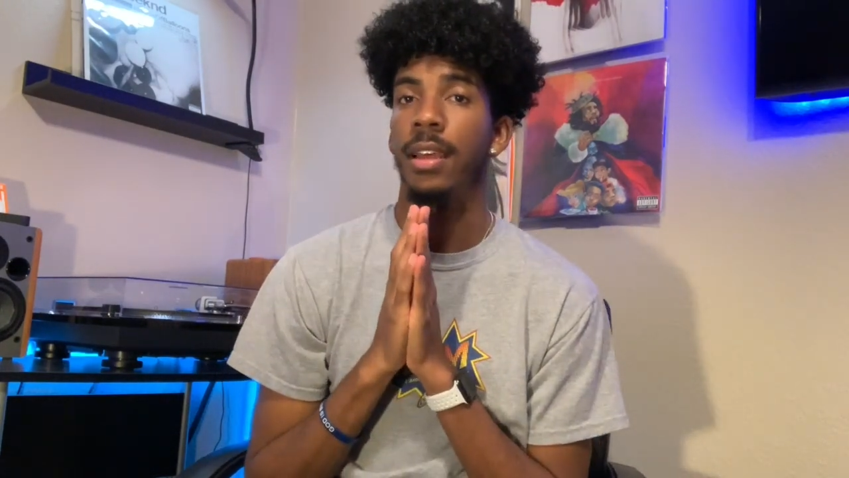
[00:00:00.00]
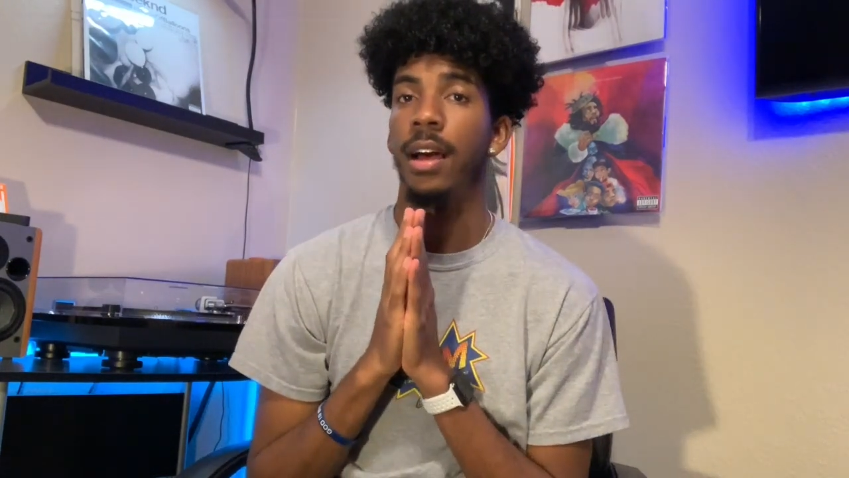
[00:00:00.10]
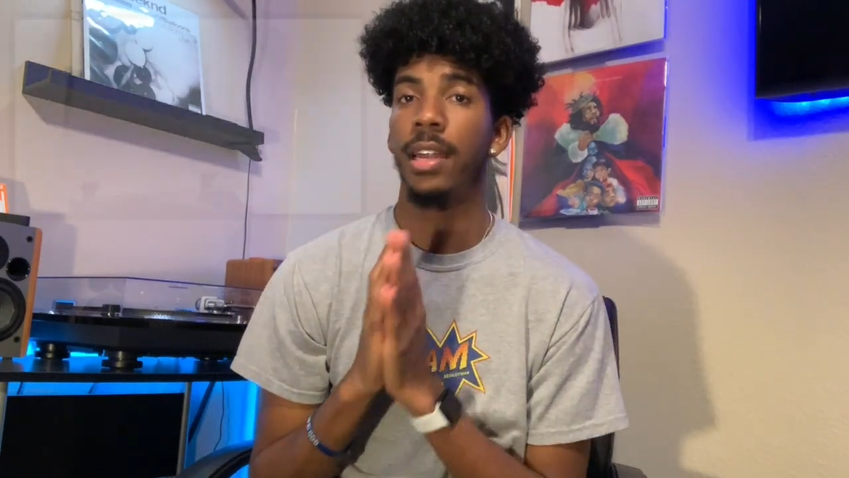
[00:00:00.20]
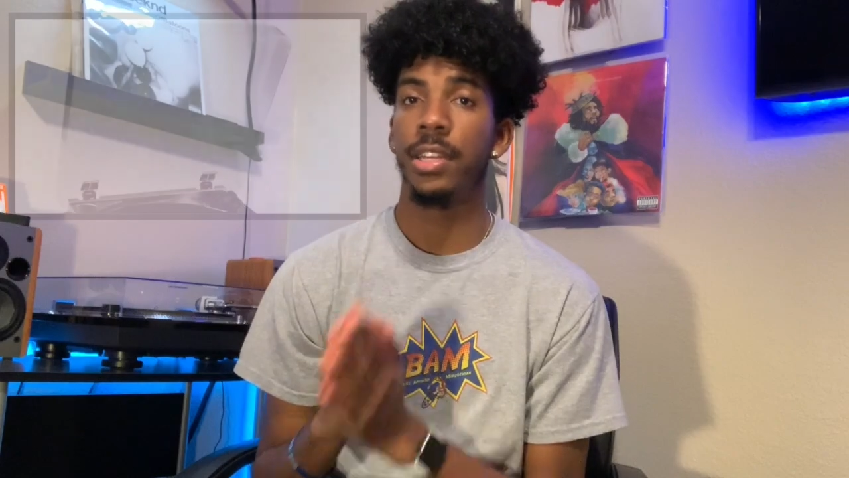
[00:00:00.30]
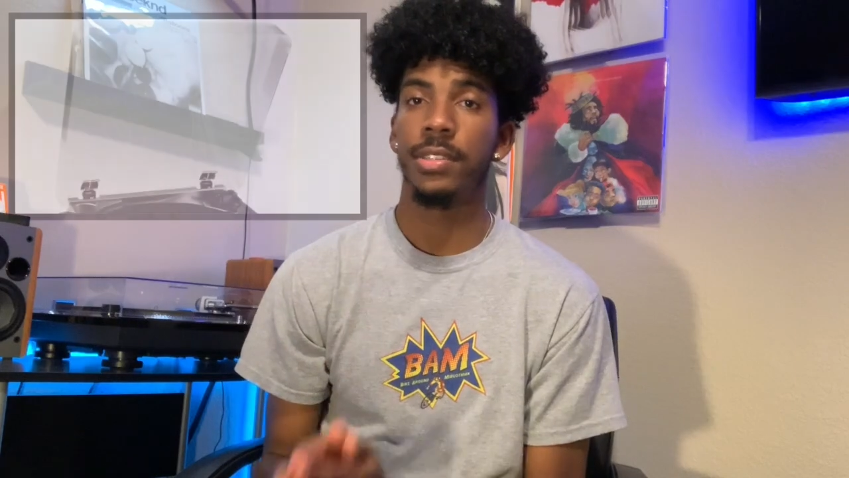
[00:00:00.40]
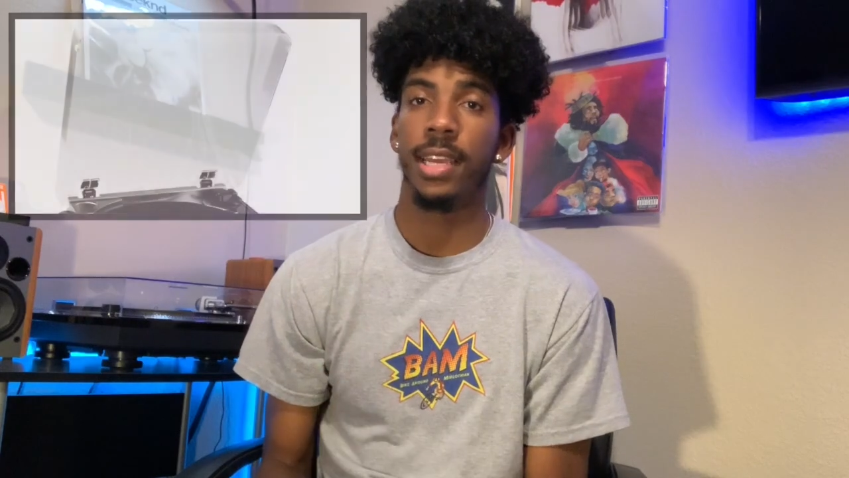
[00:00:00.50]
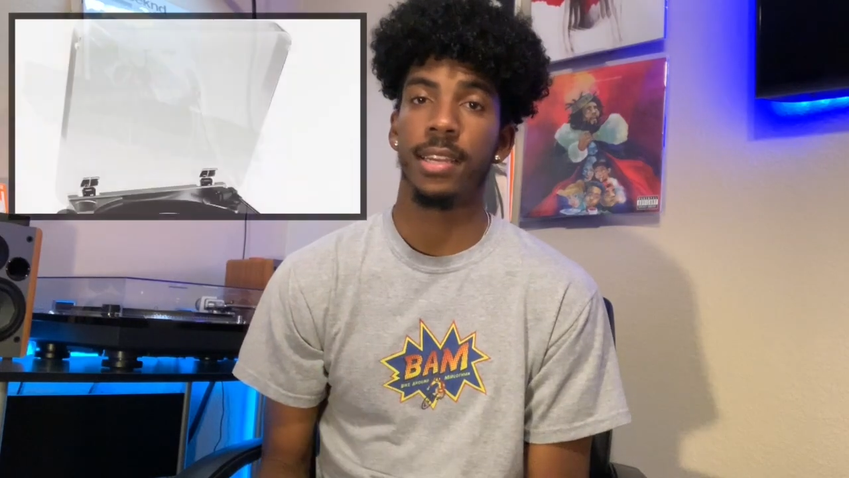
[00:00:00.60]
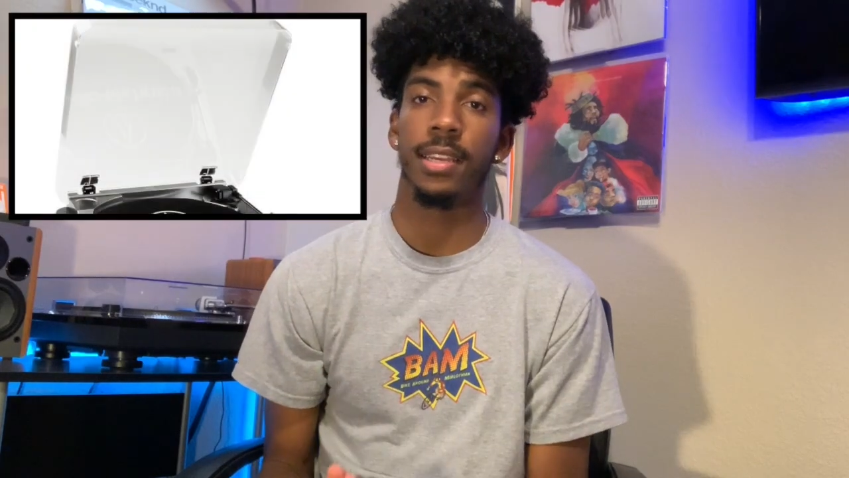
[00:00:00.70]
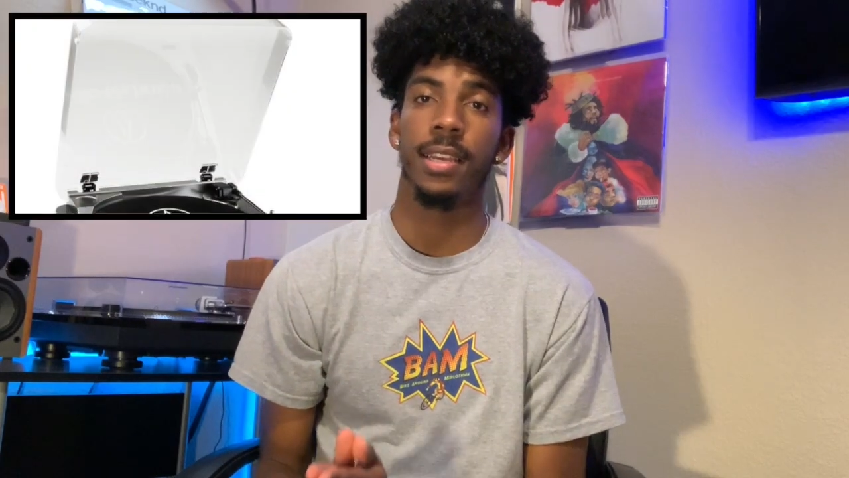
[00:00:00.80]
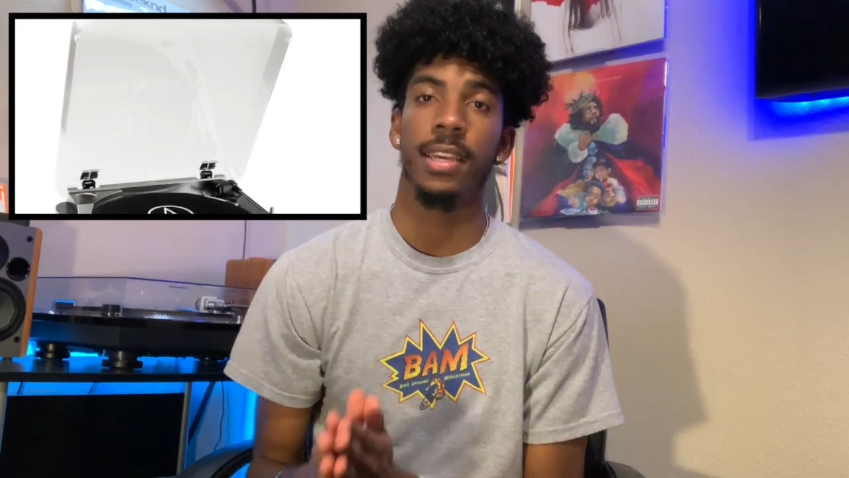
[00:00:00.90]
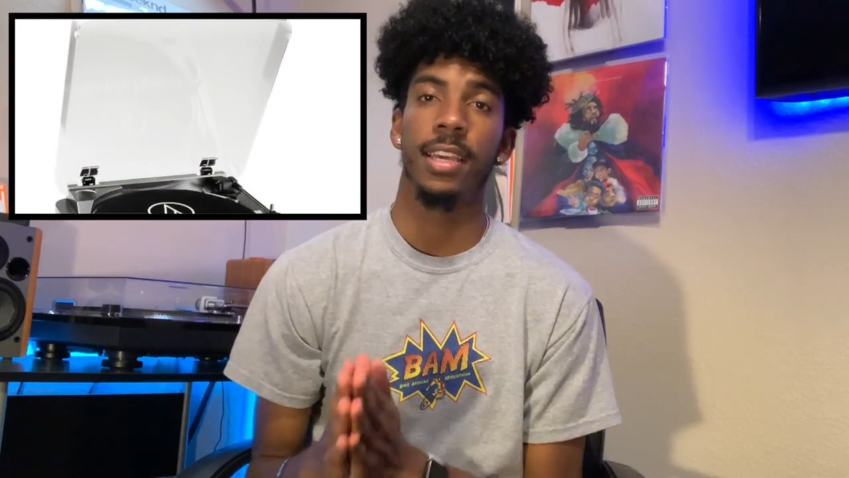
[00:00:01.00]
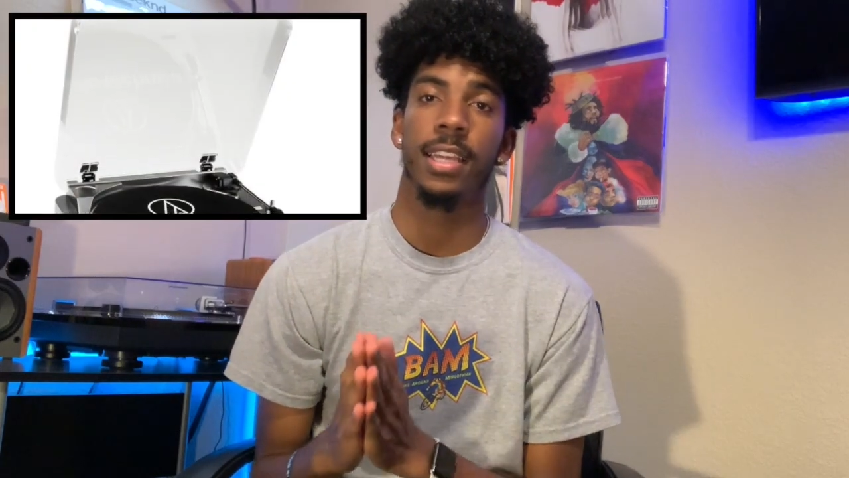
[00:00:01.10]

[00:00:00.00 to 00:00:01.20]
Audio-Technica.